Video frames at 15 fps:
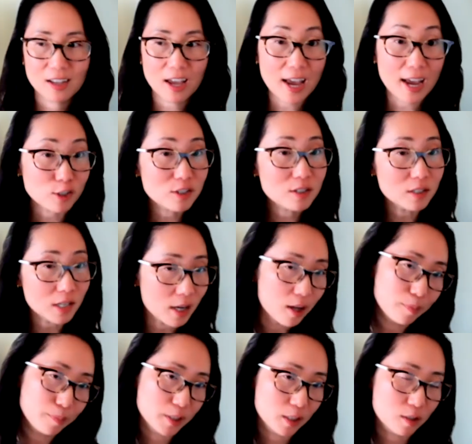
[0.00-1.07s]
actually
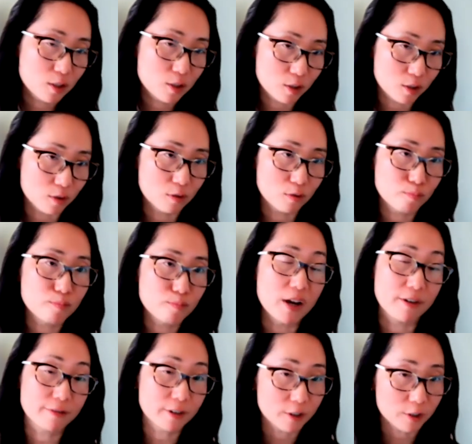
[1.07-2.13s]
helps to
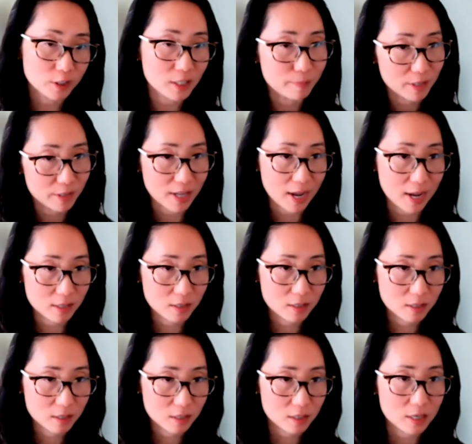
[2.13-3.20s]
buffer some of that
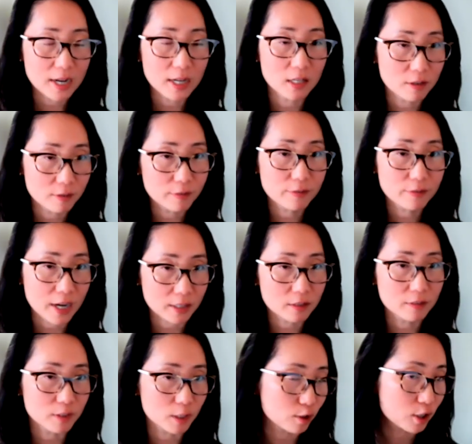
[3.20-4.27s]
negative effect
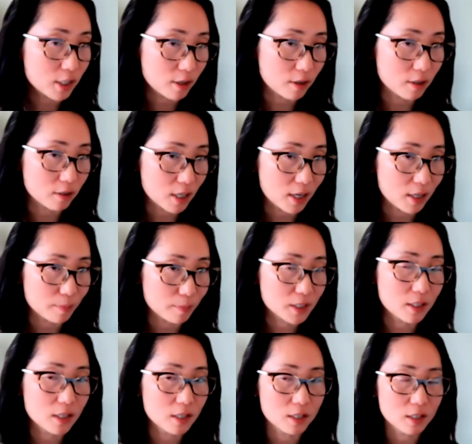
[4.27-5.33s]
of those stereotypes,
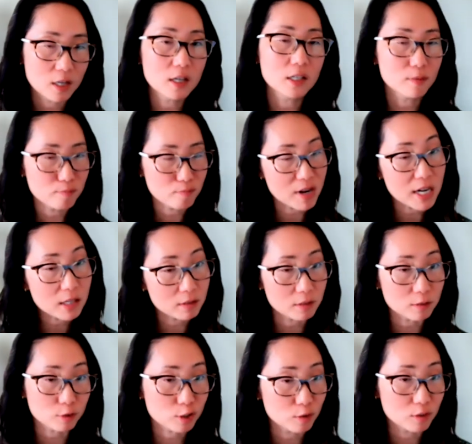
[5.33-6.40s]
and it can make
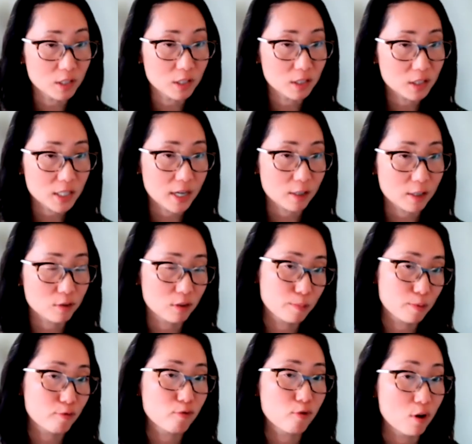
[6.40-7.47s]
those students actually
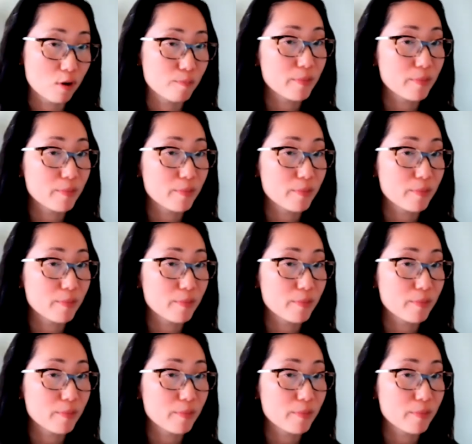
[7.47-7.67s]
perform